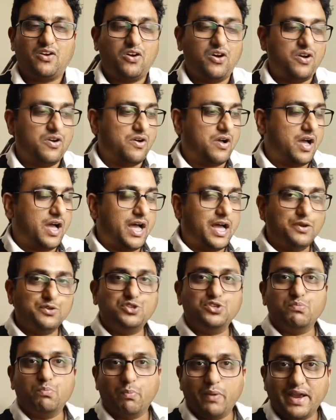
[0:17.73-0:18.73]
how
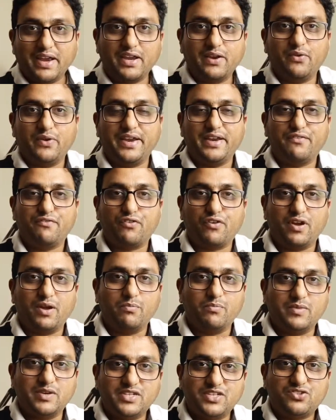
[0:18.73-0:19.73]
to migrate
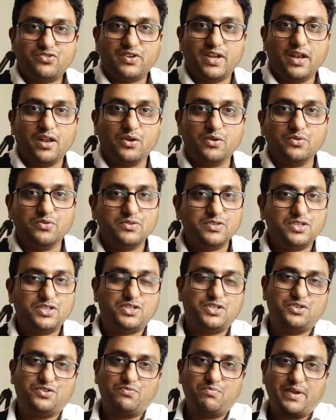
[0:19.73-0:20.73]
from Trello
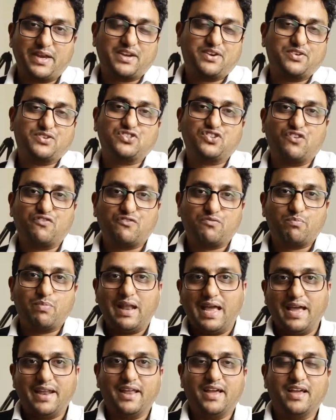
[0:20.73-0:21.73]
to Microsoft
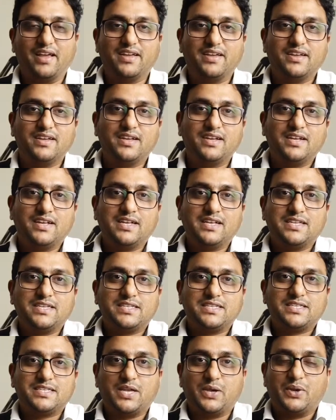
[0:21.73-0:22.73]
Planner.
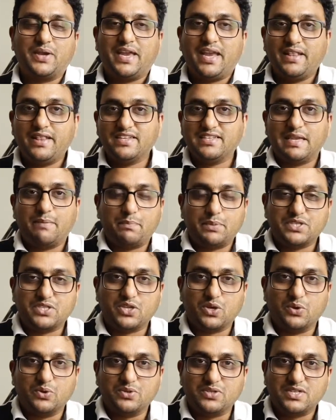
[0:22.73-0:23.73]
So in this
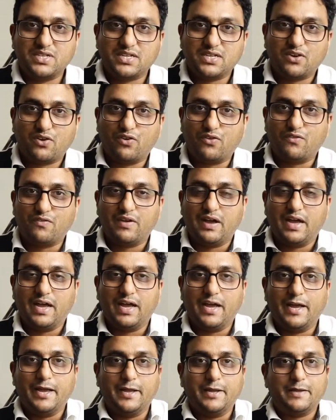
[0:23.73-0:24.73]
episode of
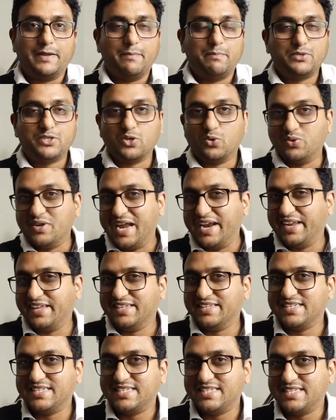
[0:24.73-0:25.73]
episode
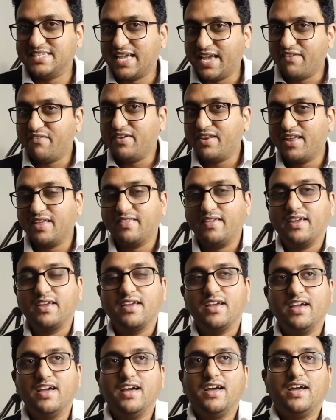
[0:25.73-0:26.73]
97, I
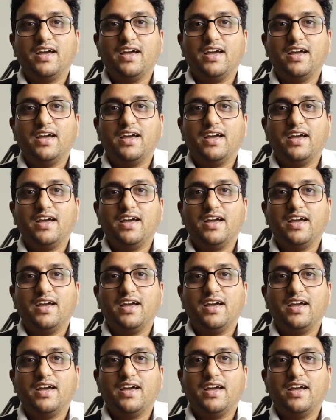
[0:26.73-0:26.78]
think,